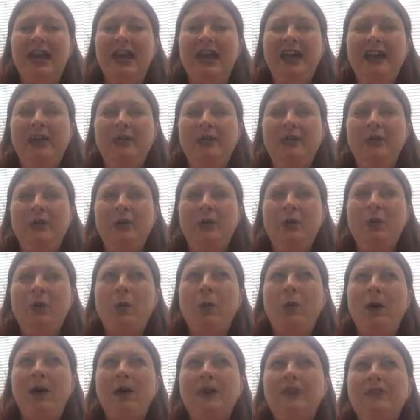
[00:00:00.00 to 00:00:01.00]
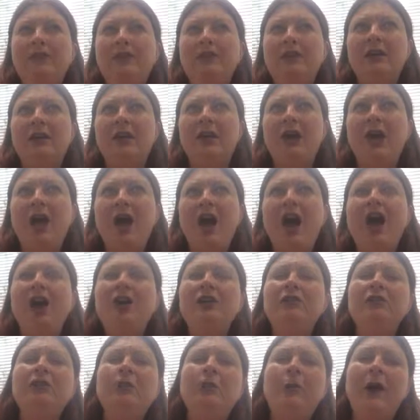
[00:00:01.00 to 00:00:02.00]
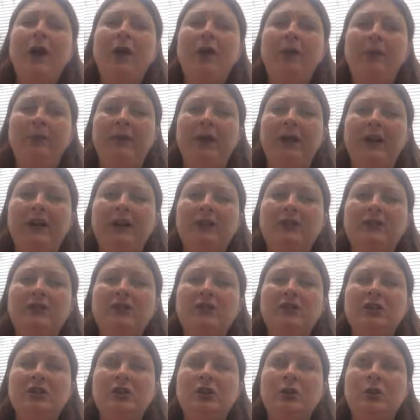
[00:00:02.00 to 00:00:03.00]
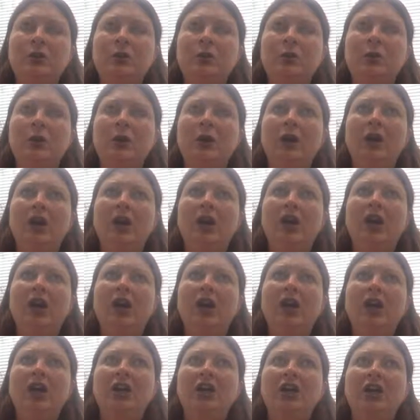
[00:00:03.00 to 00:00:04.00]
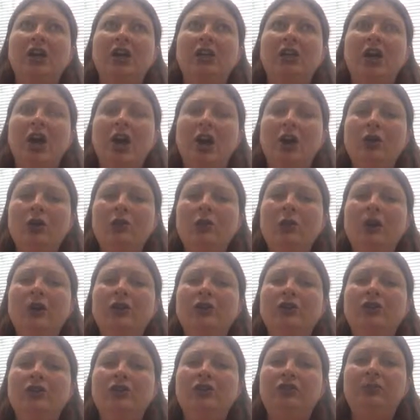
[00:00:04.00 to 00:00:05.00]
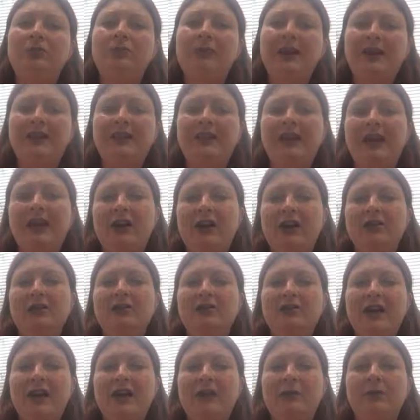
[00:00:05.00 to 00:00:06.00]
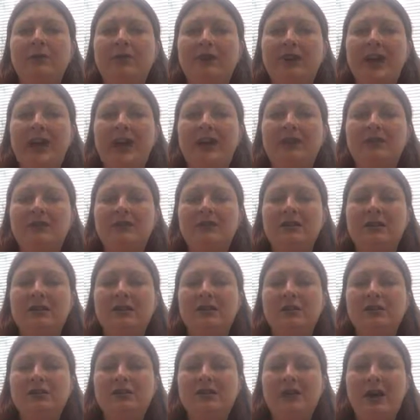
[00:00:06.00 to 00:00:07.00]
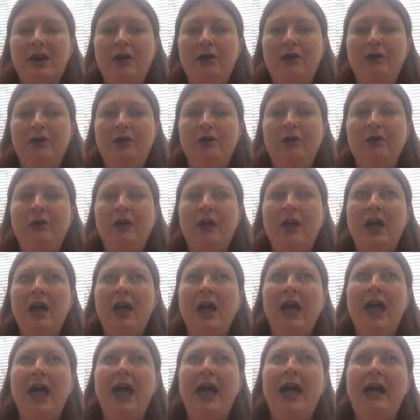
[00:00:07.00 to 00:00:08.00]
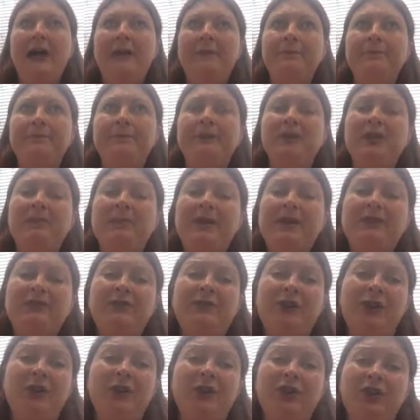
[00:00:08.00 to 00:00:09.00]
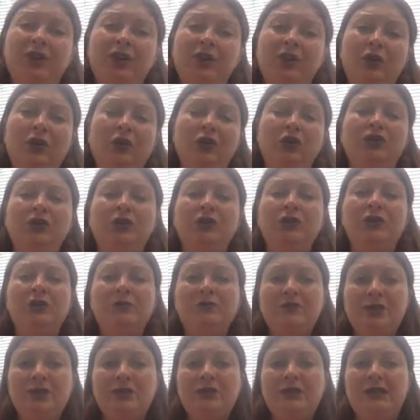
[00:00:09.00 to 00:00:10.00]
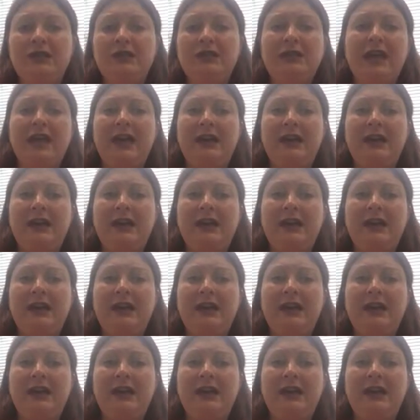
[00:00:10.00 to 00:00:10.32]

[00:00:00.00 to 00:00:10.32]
It can feel quite overwhelming to go and make that contact with a counsellor yourself. You may feel that you're not sure you do need